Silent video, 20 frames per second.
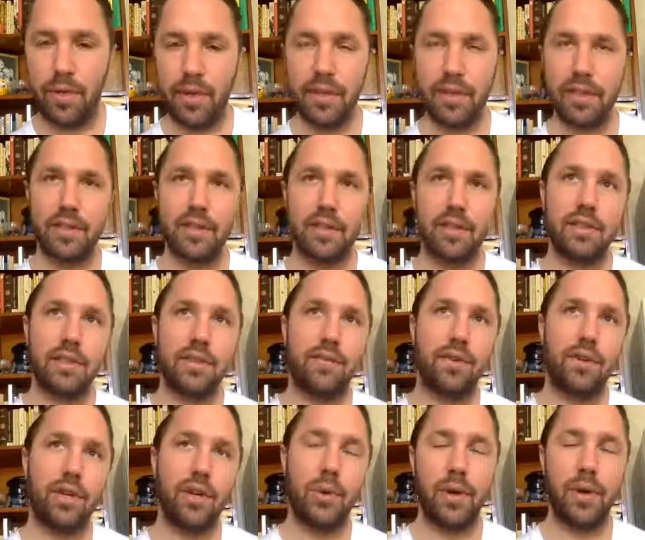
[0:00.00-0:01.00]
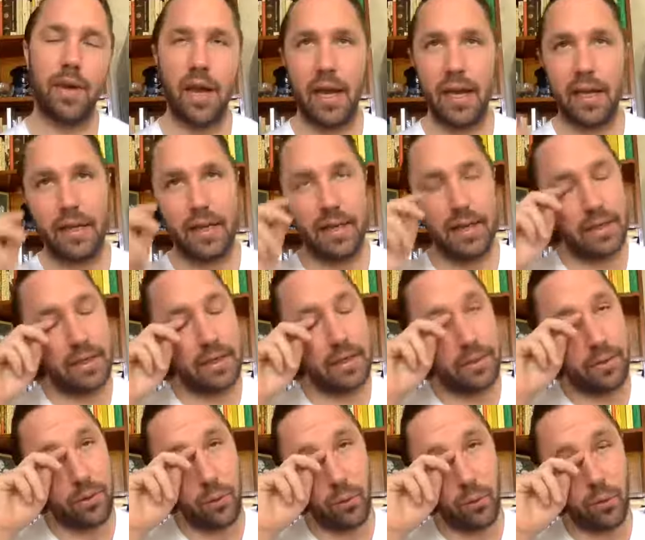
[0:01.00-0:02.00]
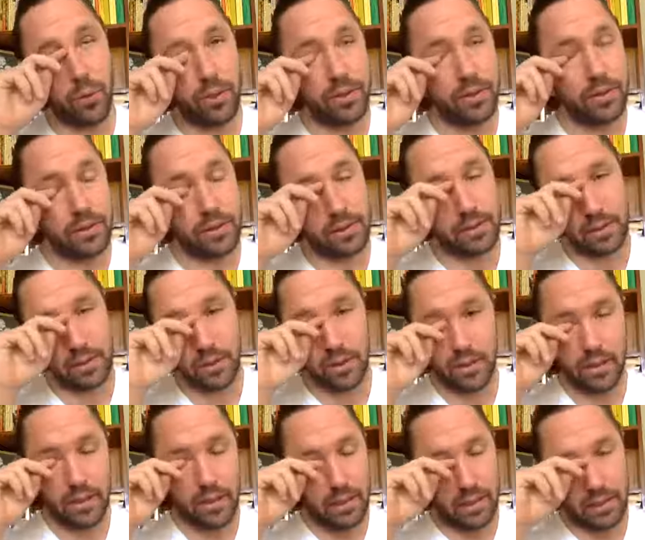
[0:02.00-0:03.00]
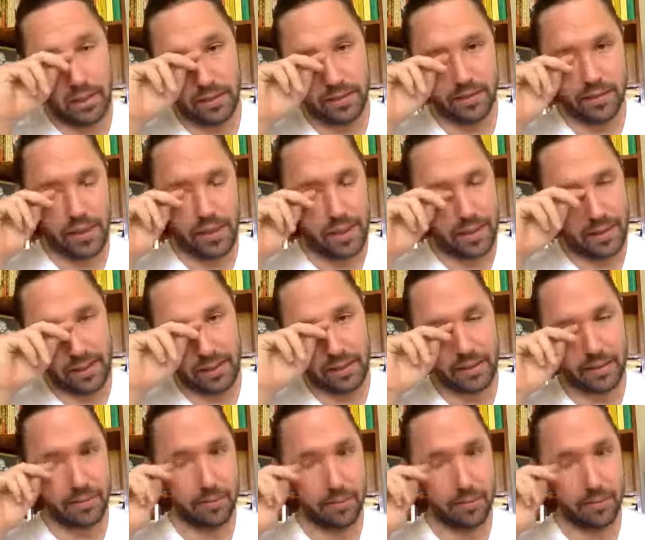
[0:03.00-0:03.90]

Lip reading: this is if you're going hiking in the woods, let's say,